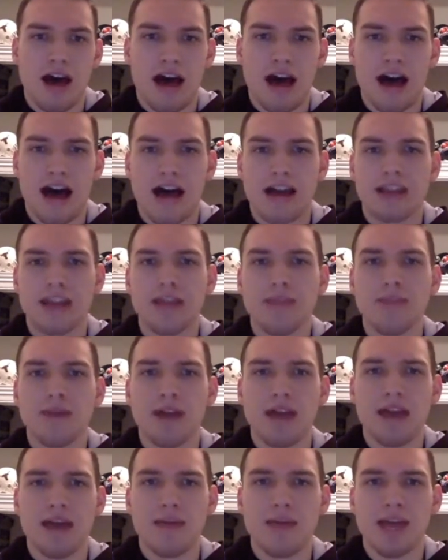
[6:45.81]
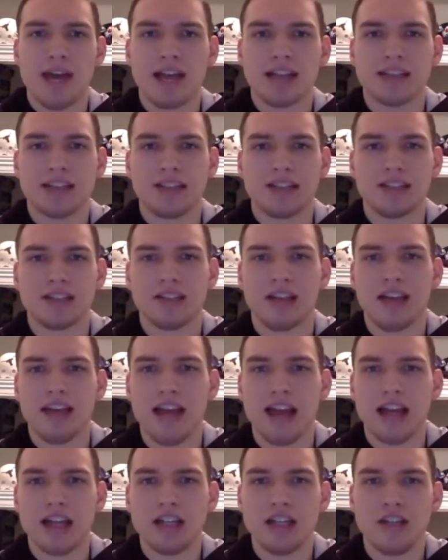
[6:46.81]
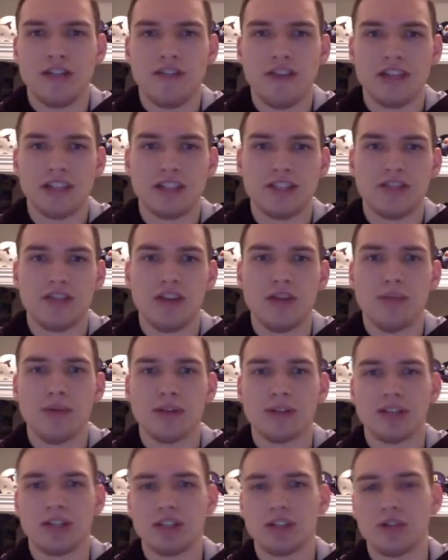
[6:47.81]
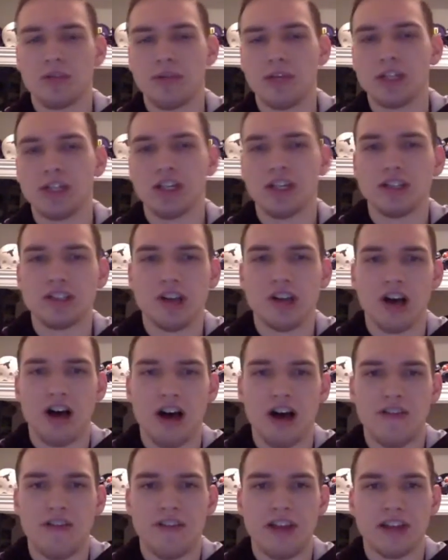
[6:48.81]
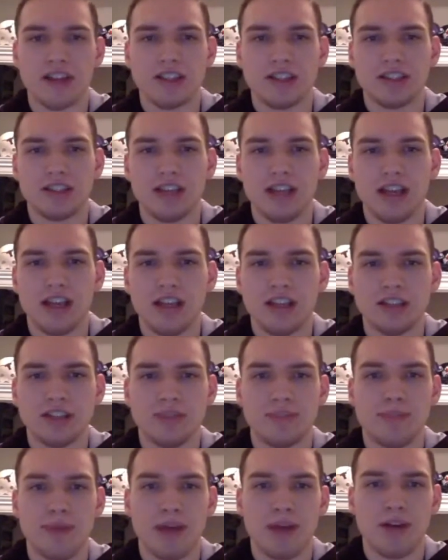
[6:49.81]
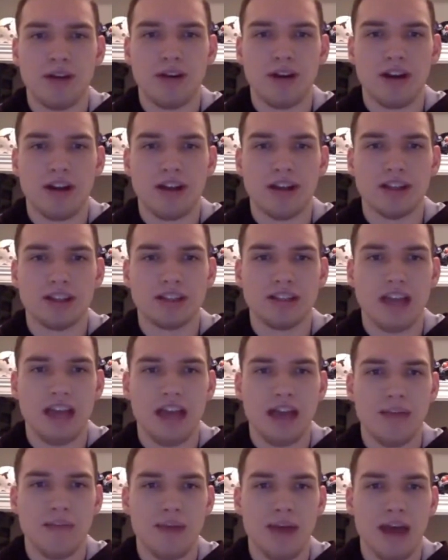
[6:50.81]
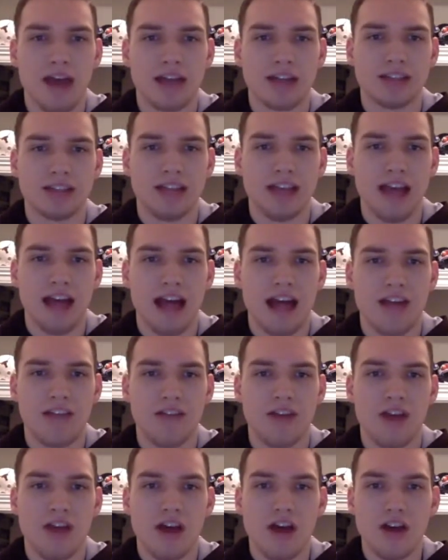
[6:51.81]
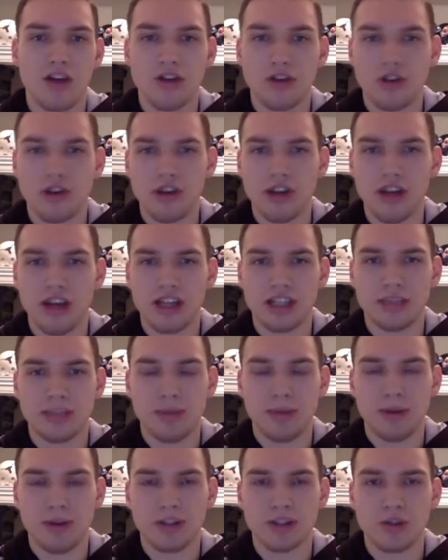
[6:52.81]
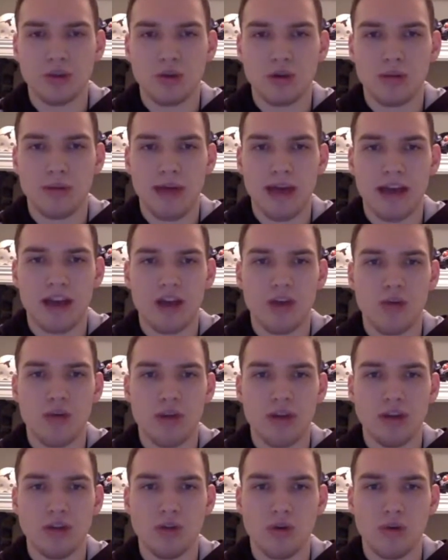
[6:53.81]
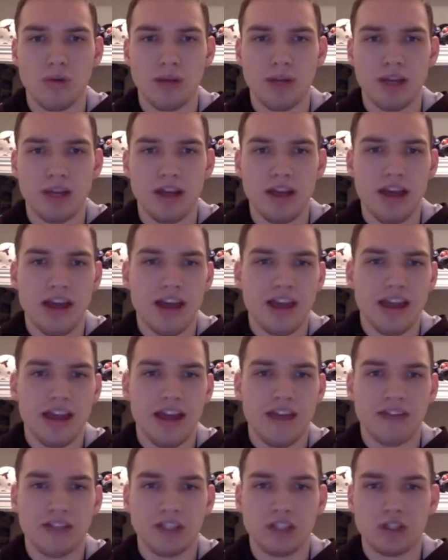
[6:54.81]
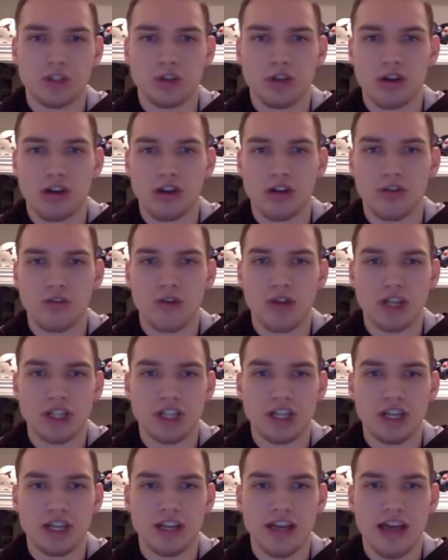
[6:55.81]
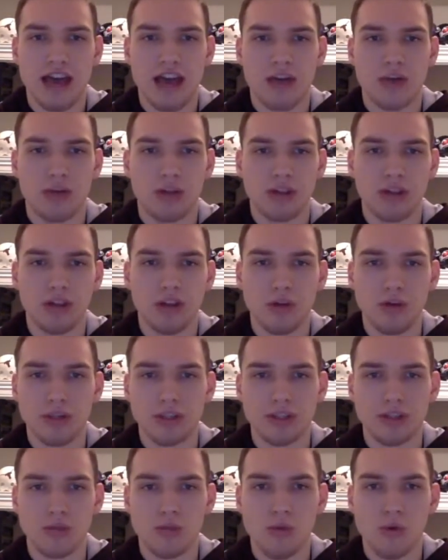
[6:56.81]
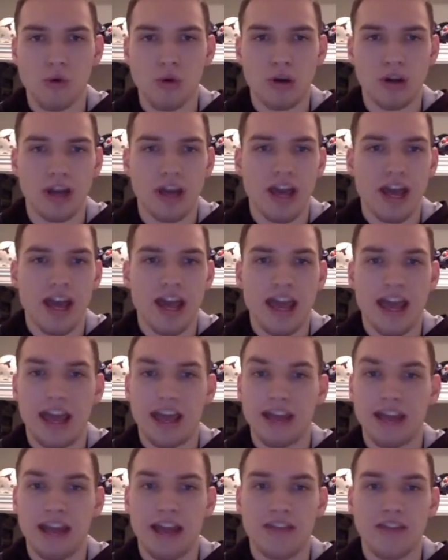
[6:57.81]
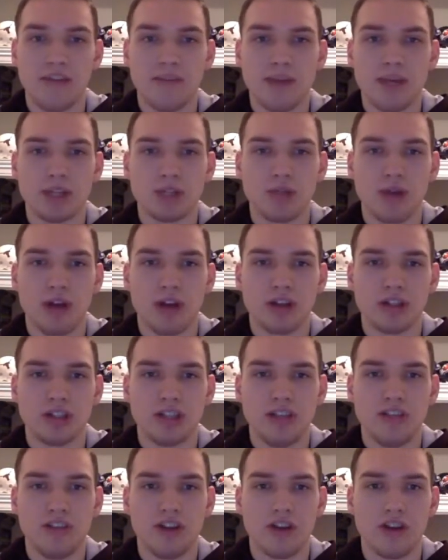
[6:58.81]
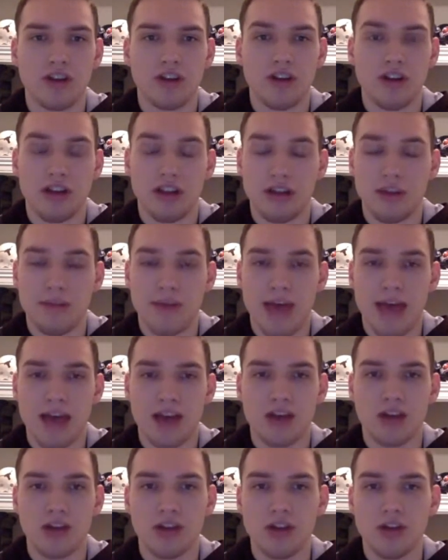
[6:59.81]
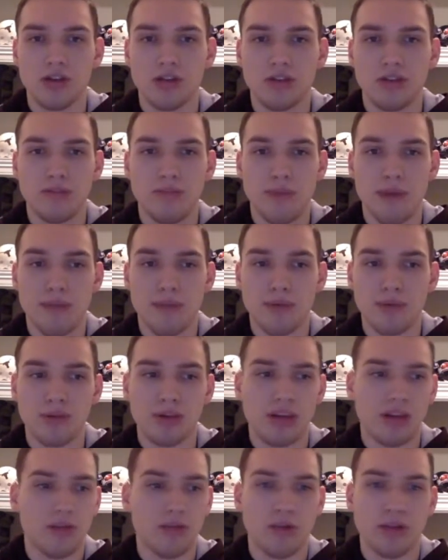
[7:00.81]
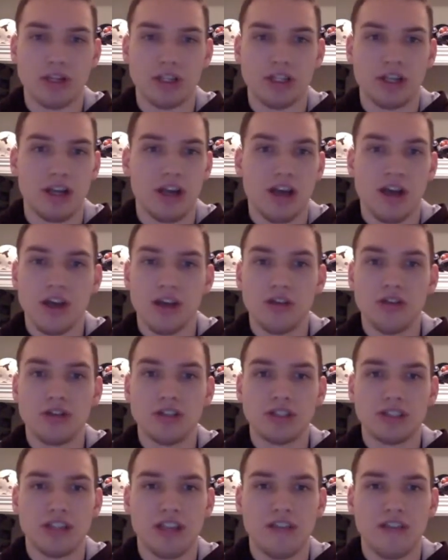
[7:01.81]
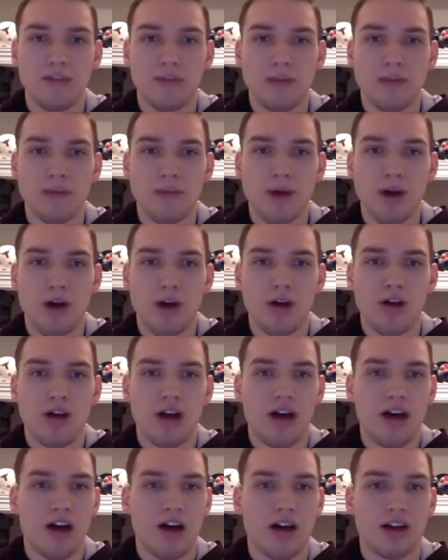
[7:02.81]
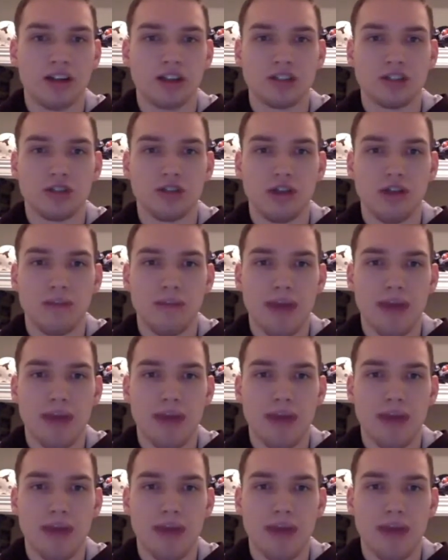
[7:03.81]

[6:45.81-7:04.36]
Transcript: I think Miami has a slight edge defensively, but Central Michigan's offense is better in this game as they have a good experienced quarterback in Quinton Dormady. They have a strong rushing attack with Lewis and Ward, and they have the best wide receiver in the MAC, Khalil Pimpleton, which you just give him the ball on a screen